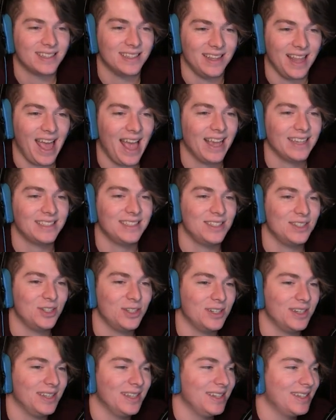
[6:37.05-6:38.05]
Nasty
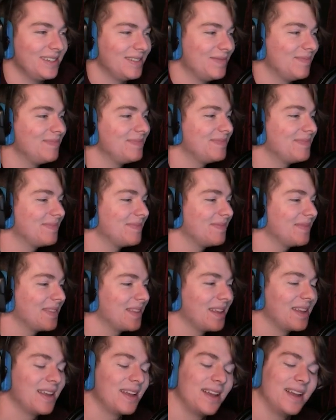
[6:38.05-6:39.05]
shit.
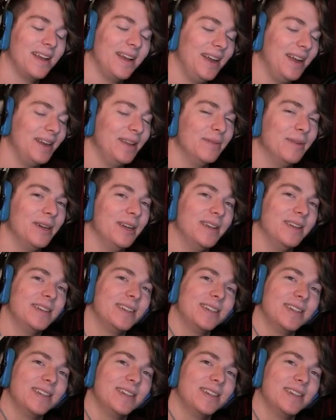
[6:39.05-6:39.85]
Anyway,